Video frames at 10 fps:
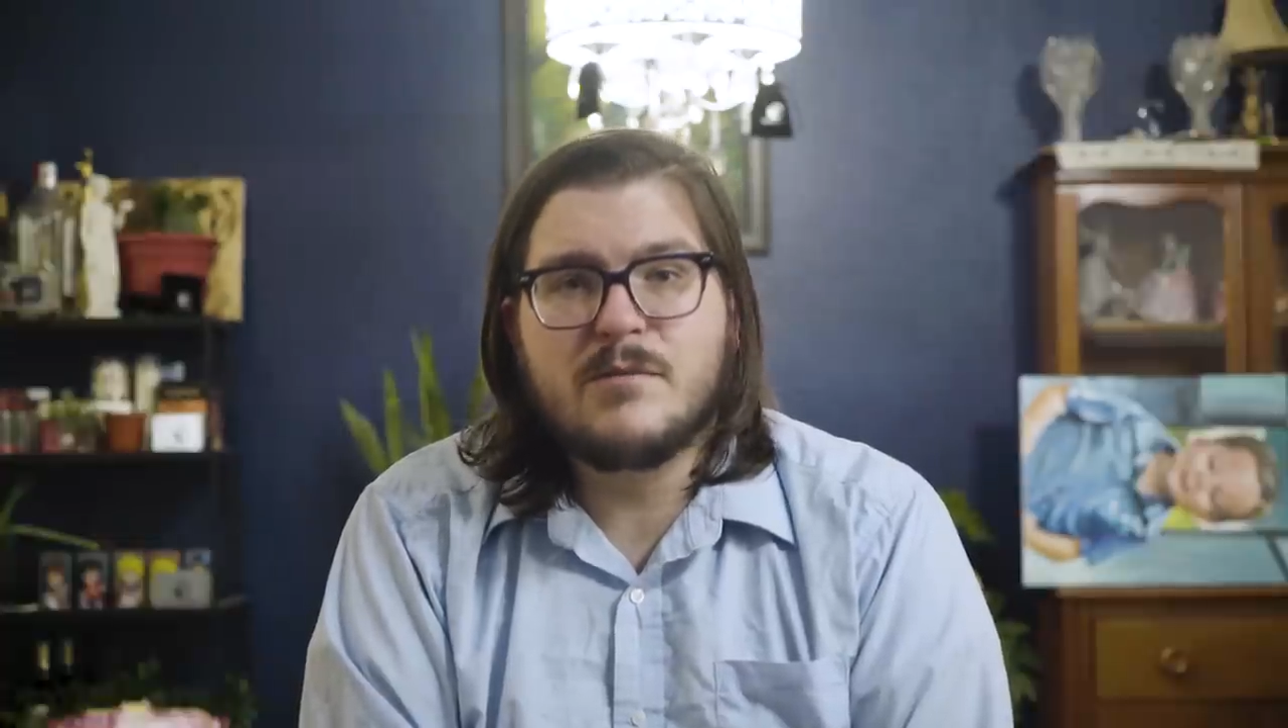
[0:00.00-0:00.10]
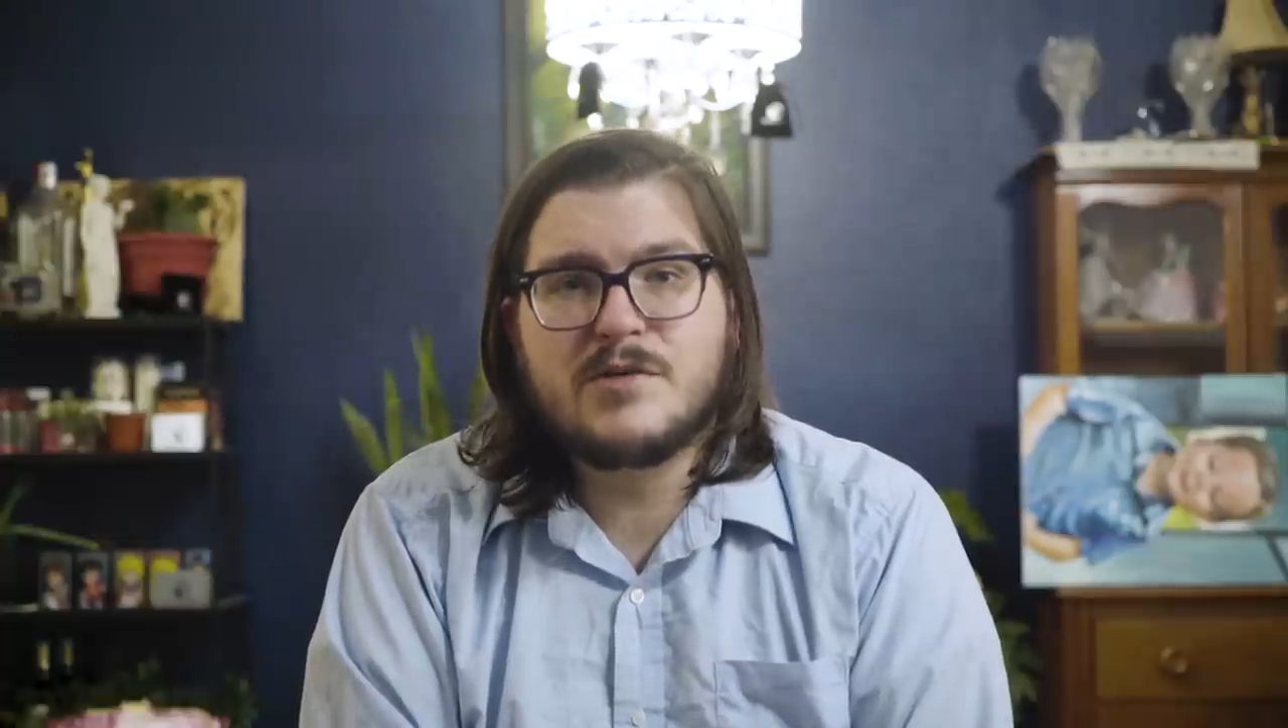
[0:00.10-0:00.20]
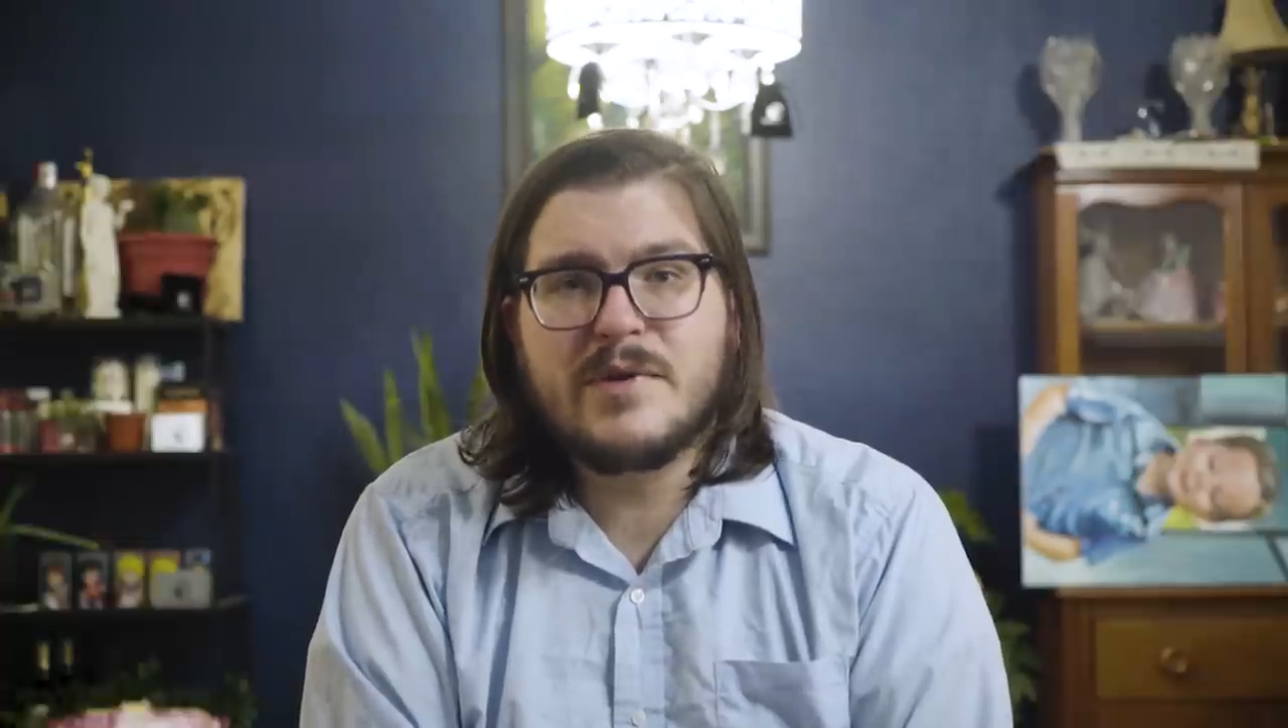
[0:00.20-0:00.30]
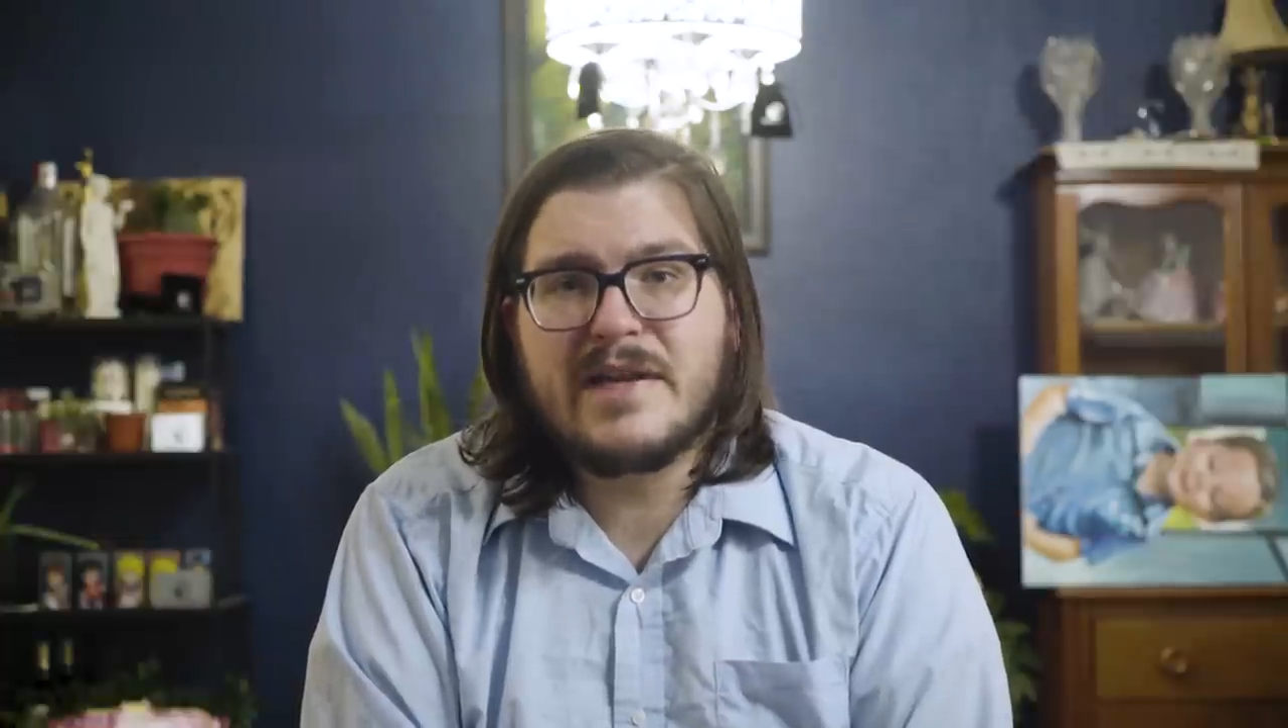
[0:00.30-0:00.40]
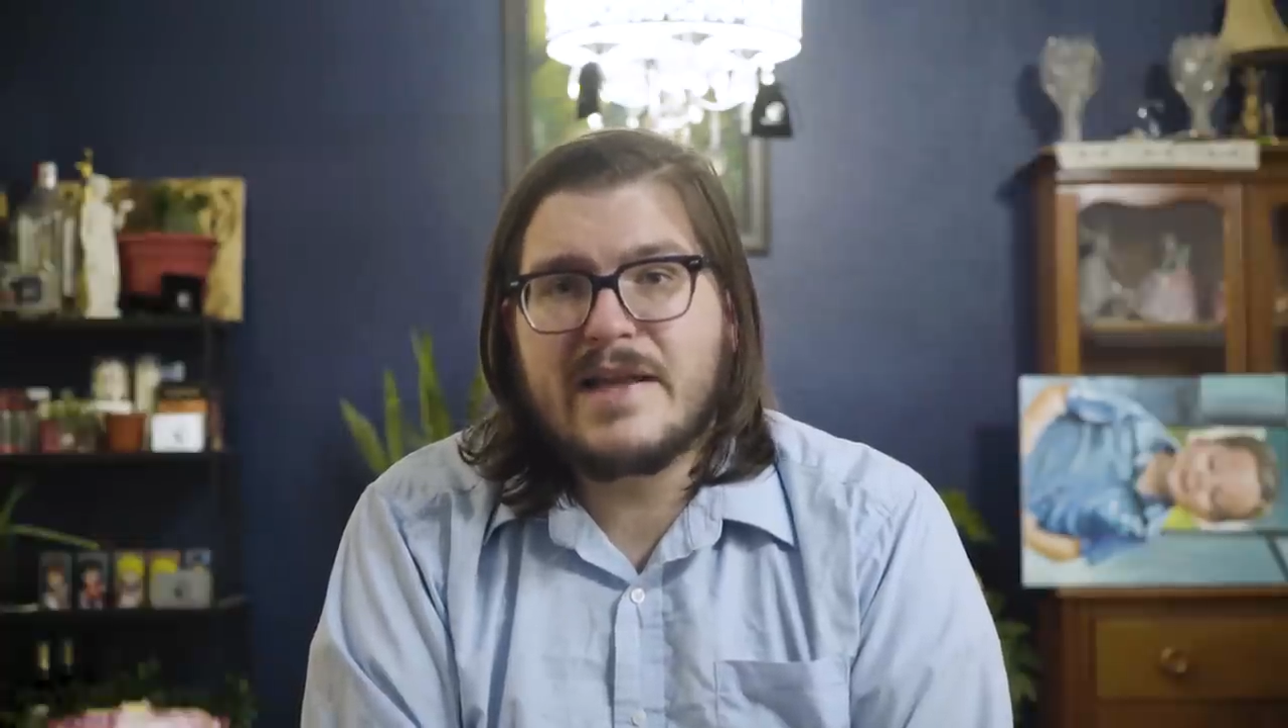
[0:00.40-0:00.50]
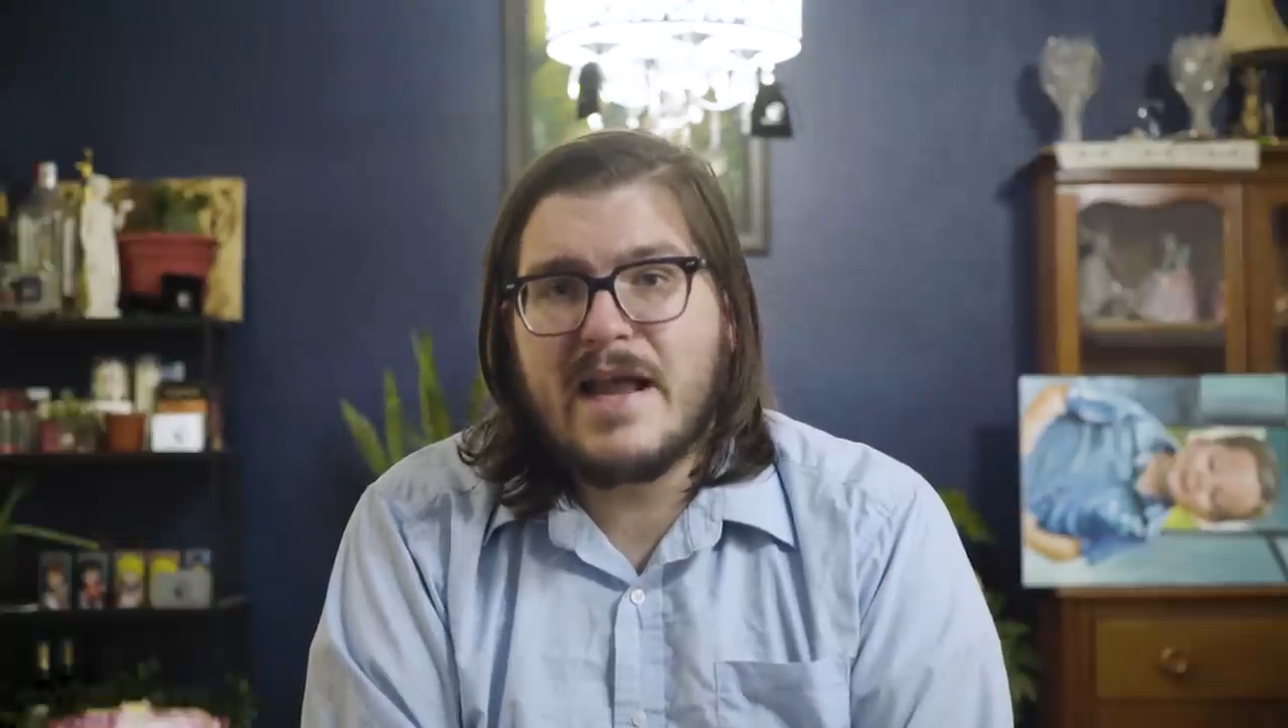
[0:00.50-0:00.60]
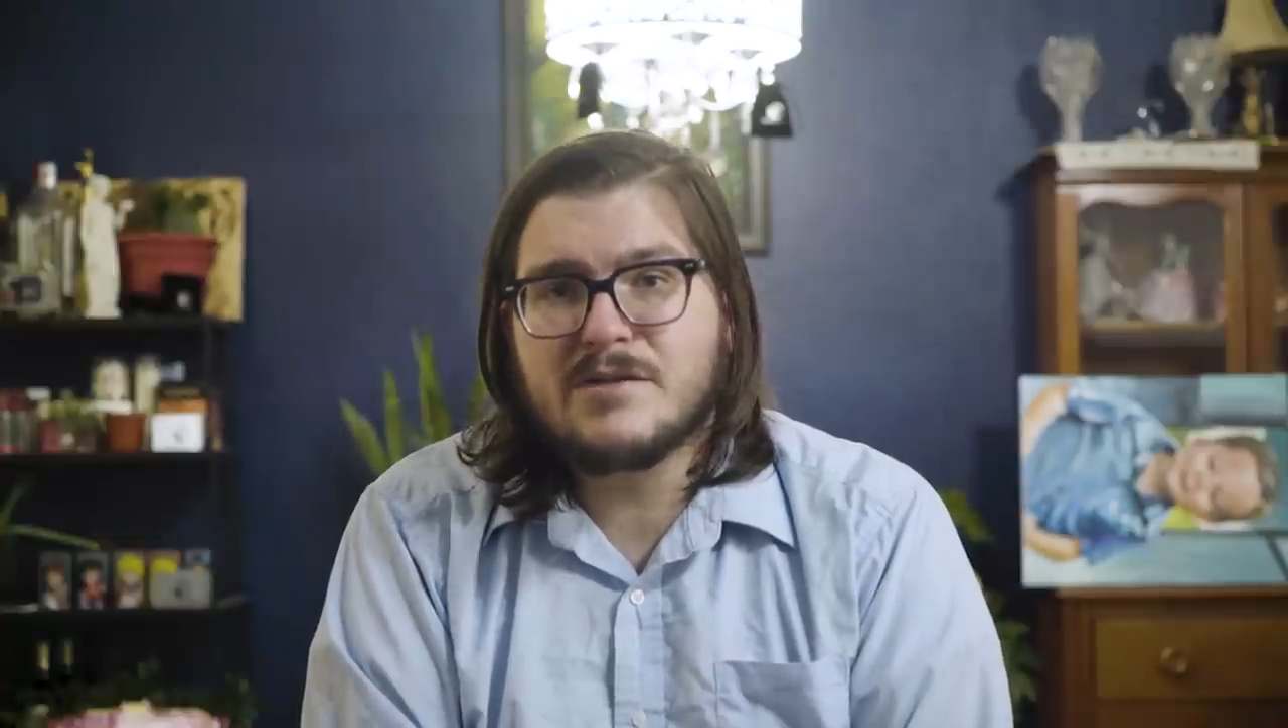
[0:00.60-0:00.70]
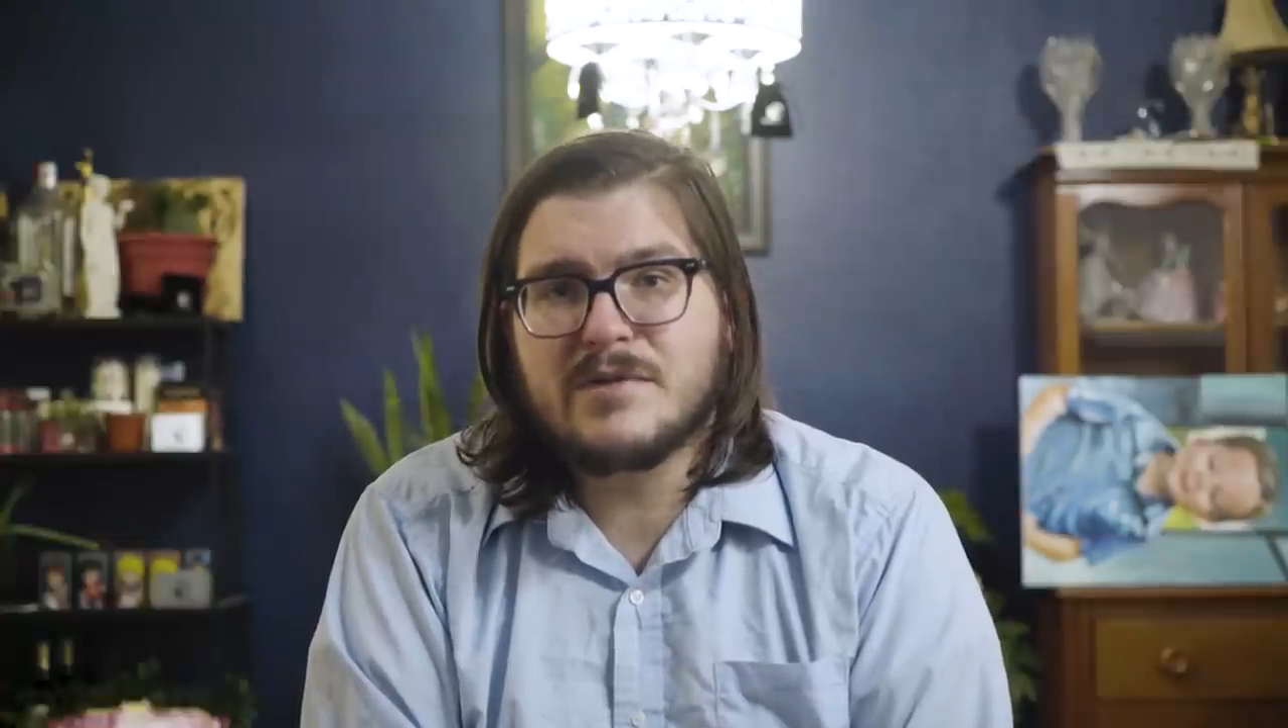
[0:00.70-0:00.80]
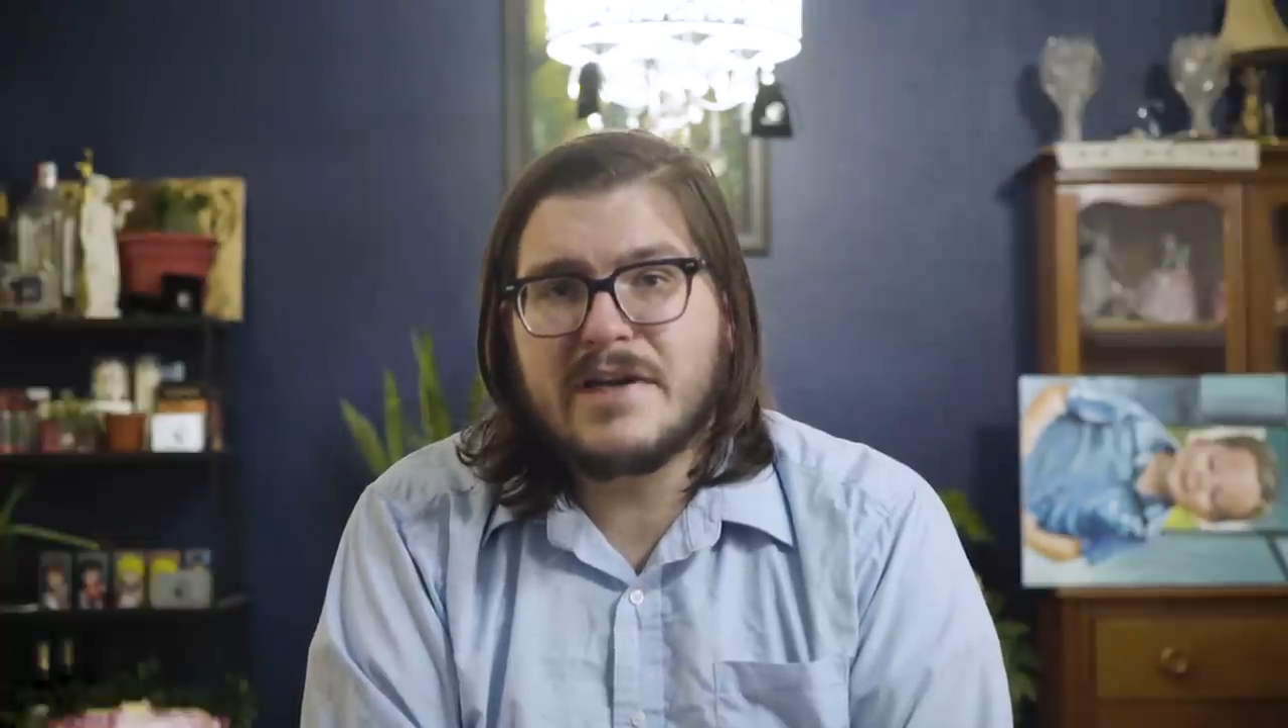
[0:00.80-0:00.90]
which we can cast